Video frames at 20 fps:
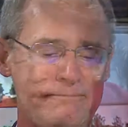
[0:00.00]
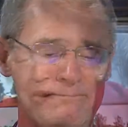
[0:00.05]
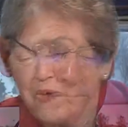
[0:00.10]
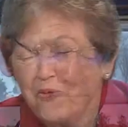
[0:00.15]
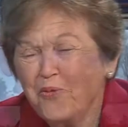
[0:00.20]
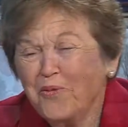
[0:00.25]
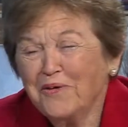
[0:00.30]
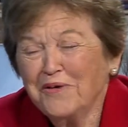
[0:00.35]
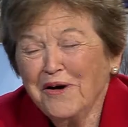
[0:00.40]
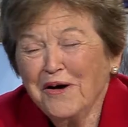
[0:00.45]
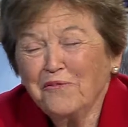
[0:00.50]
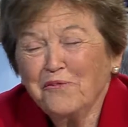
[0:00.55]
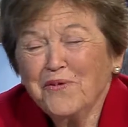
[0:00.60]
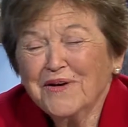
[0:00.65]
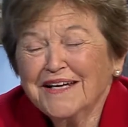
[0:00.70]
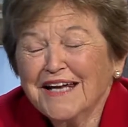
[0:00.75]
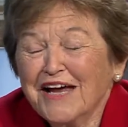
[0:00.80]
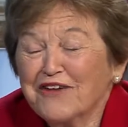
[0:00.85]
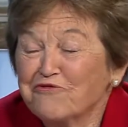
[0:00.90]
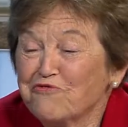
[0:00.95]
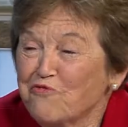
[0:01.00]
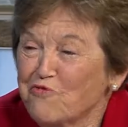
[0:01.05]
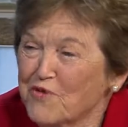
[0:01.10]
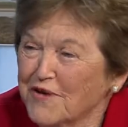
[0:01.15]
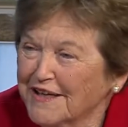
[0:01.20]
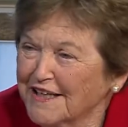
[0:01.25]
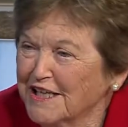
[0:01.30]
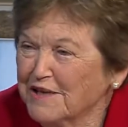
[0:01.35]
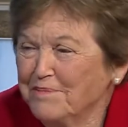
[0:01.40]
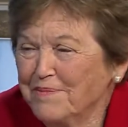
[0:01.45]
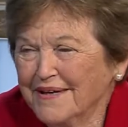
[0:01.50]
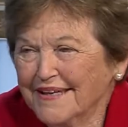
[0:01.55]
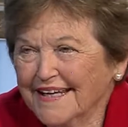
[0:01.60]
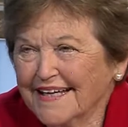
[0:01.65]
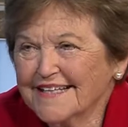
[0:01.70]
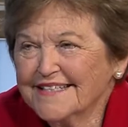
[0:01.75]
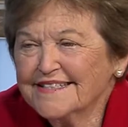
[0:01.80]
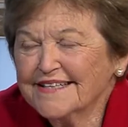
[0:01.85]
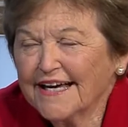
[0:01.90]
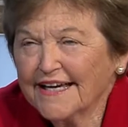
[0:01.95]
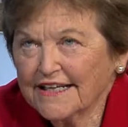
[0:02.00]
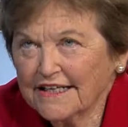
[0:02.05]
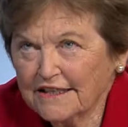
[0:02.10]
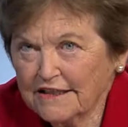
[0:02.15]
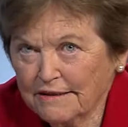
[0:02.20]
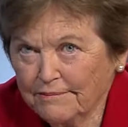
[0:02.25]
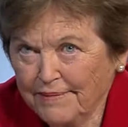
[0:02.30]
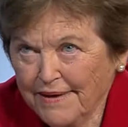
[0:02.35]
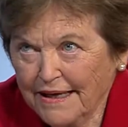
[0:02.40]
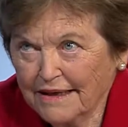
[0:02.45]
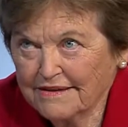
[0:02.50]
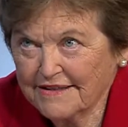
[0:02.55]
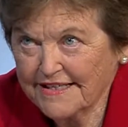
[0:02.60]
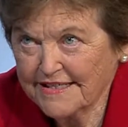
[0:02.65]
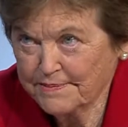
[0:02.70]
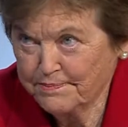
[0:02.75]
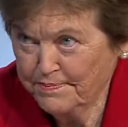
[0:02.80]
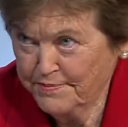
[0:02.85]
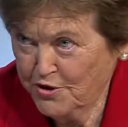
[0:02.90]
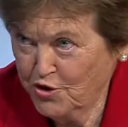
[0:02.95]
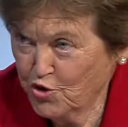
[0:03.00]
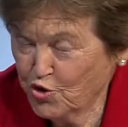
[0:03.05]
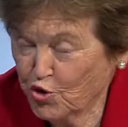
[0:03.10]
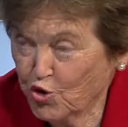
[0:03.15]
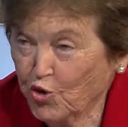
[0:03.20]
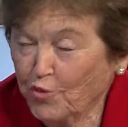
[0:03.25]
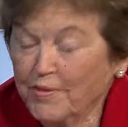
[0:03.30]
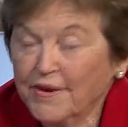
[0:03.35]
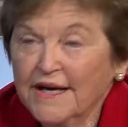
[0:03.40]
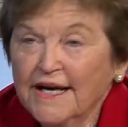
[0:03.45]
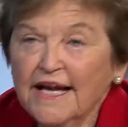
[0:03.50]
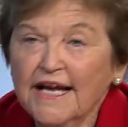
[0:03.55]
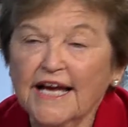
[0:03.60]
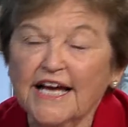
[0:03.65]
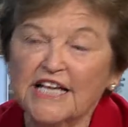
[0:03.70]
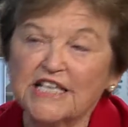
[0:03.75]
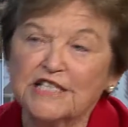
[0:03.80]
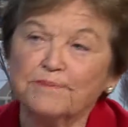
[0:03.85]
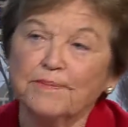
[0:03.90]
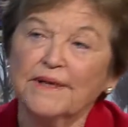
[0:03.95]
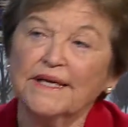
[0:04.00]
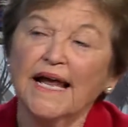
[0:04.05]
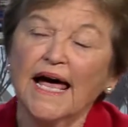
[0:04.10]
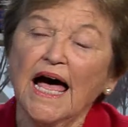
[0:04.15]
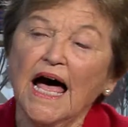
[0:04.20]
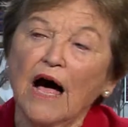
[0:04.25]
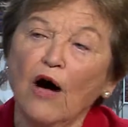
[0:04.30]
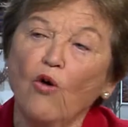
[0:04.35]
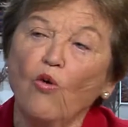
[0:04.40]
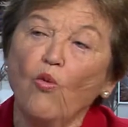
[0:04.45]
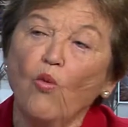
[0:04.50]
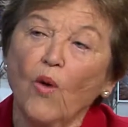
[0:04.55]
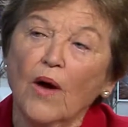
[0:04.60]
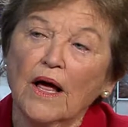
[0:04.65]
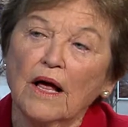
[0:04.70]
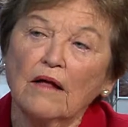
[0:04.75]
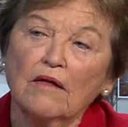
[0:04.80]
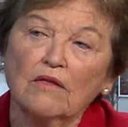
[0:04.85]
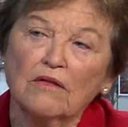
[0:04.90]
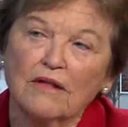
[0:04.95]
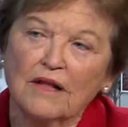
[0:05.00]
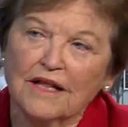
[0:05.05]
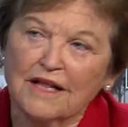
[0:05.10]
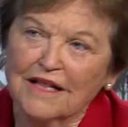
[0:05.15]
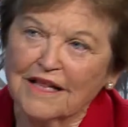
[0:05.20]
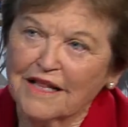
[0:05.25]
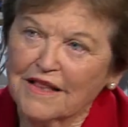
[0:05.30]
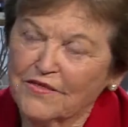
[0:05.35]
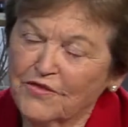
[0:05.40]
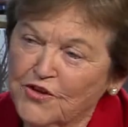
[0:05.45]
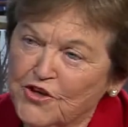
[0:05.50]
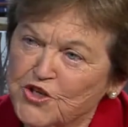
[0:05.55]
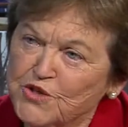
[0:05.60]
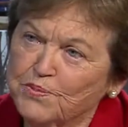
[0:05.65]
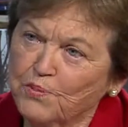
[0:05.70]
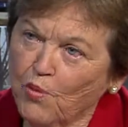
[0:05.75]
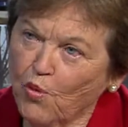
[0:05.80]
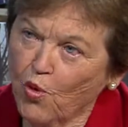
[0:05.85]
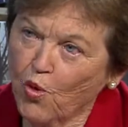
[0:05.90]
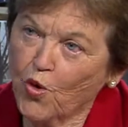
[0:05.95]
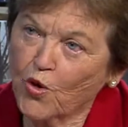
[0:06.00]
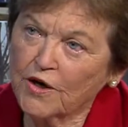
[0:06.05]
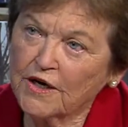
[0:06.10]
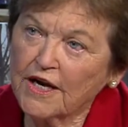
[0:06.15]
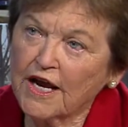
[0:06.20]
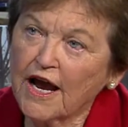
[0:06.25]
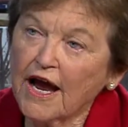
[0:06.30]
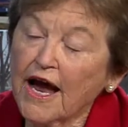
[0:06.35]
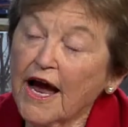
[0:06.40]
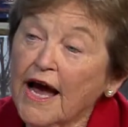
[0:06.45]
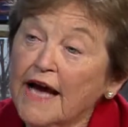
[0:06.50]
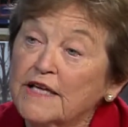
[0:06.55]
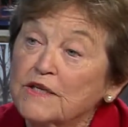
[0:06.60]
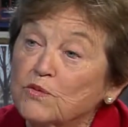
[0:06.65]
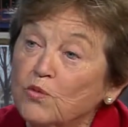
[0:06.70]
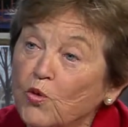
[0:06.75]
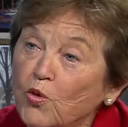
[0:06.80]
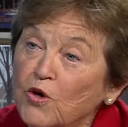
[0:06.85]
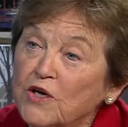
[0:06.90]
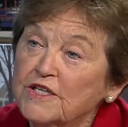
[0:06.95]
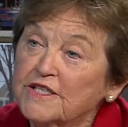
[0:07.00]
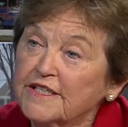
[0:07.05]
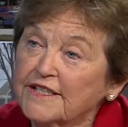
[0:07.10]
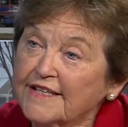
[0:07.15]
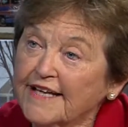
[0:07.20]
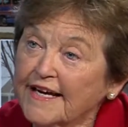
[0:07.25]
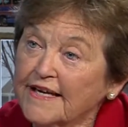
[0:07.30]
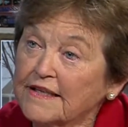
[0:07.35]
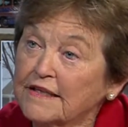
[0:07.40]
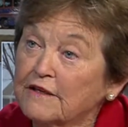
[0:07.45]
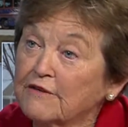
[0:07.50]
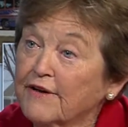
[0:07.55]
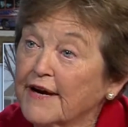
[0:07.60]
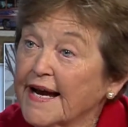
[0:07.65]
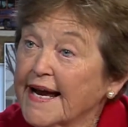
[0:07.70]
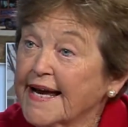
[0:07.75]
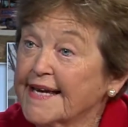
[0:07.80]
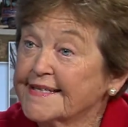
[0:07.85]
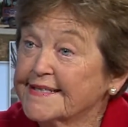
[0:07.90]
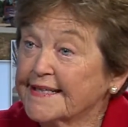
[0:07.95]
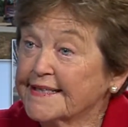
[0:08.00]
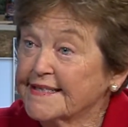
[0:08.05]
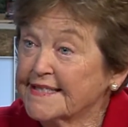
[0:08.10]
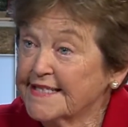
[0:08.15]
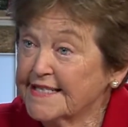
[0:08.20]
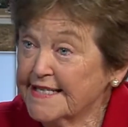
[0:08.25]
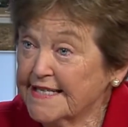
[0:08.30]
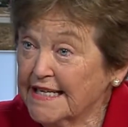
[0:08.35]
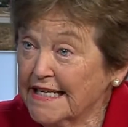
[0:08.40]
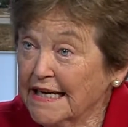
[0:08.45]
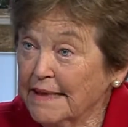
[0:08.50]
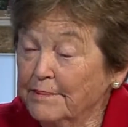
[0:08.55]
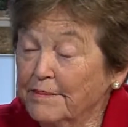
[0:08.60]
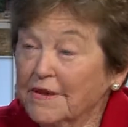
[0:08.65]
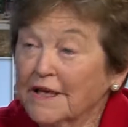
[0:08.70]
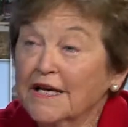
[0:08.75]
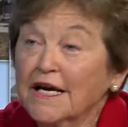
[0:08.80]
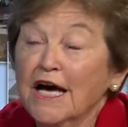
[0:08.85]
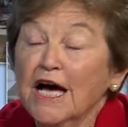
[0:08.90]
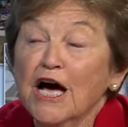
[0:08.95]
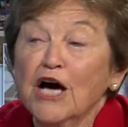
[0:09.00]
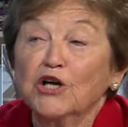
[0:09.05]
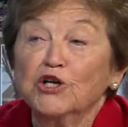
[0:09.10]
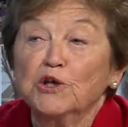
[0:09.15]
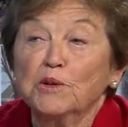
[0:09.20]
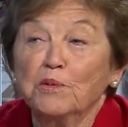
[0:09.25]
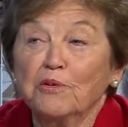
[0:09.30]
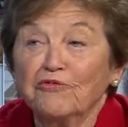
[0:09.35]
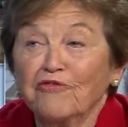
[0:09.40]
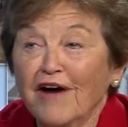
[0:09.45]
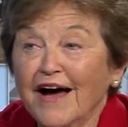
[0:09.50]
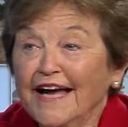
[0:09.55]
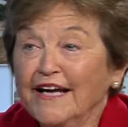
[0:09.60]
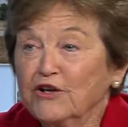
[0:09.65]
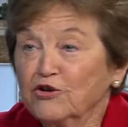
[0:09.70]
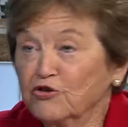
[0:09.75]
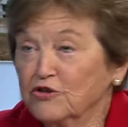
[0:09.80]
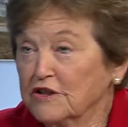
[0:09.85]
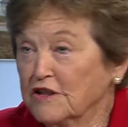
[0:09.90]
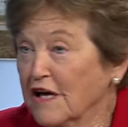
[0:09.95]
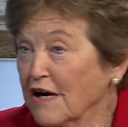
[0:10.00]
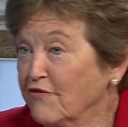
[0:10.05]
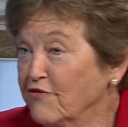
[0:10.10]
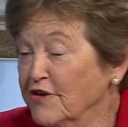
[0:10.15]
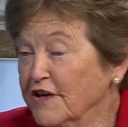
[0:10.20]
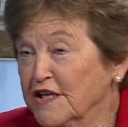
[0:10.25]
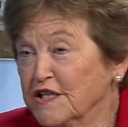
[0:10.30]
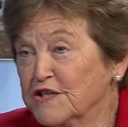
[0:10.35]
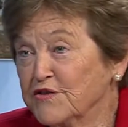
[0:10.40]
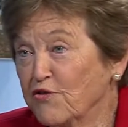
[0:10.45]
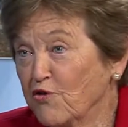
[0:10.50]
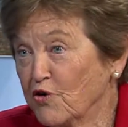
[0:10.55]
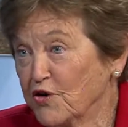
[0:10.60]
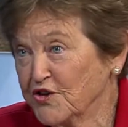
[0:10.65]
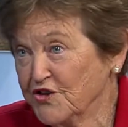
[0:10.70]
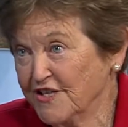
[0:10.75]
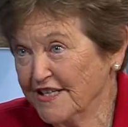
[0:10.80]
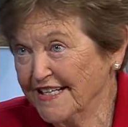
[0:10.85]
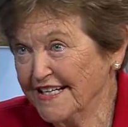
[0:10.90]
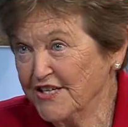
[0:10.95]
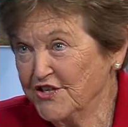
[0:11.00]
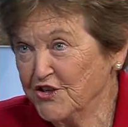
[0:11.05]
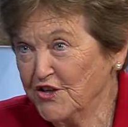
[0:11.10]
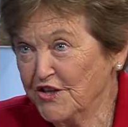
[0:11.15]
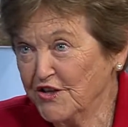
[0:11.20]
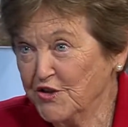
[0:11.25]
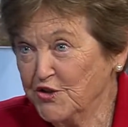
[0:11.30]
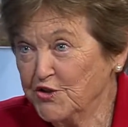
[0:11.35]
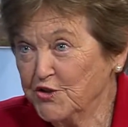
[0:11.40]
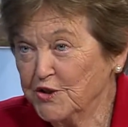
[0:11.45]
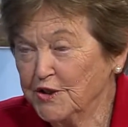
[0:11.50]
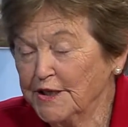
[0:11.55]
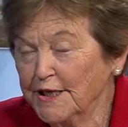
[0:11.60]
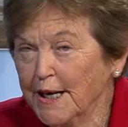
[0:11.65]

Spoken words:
Well, what I've really been excited about this term has been how well this board has worked together as a team to provide good governance for our citizens.